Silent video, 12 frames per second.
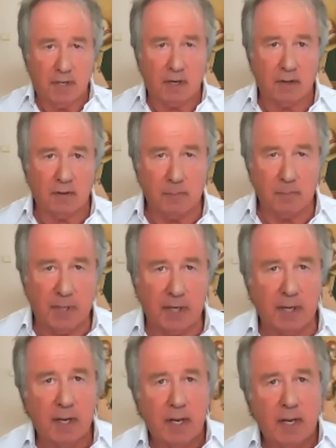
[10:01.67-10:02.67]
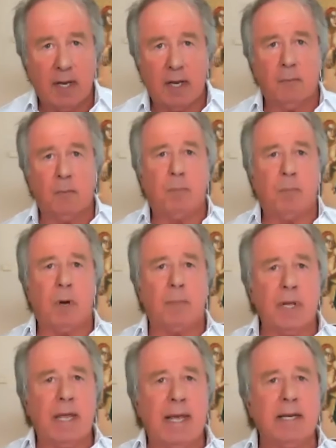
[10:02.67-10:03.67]
younger than me, and were
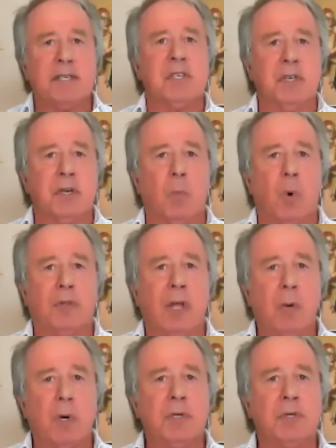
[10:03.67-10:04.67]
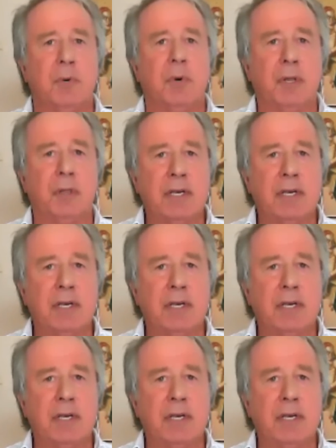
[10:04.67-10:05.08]
probably innocent in what they were doing.